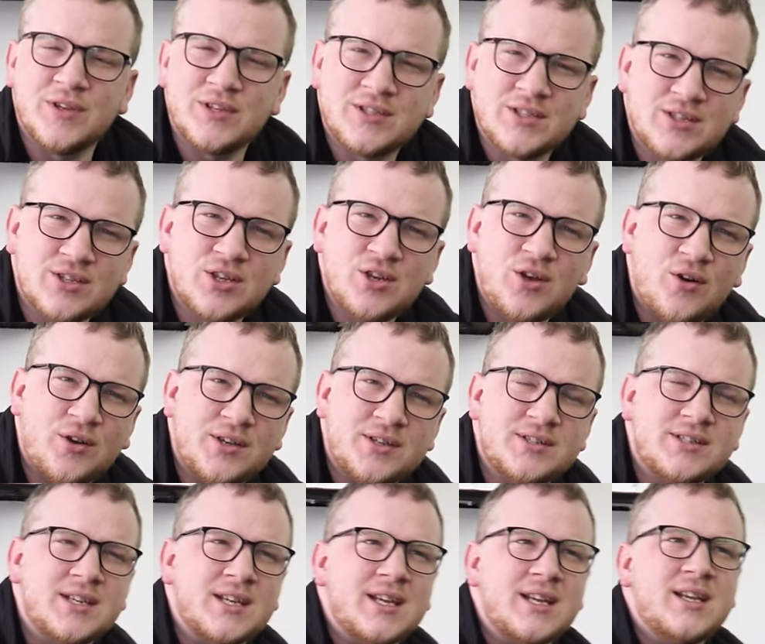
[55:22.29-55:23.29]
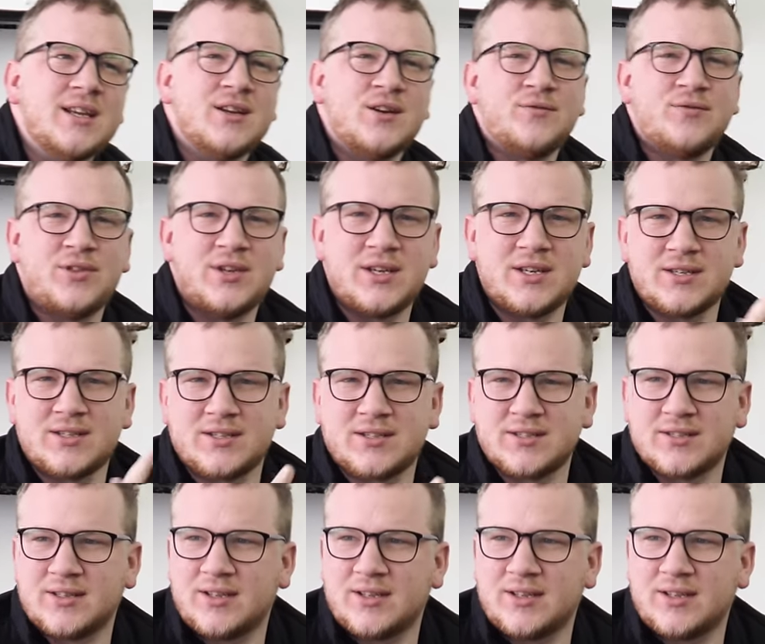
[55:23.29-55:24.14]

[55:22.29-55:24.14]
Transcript: This is the honesty of this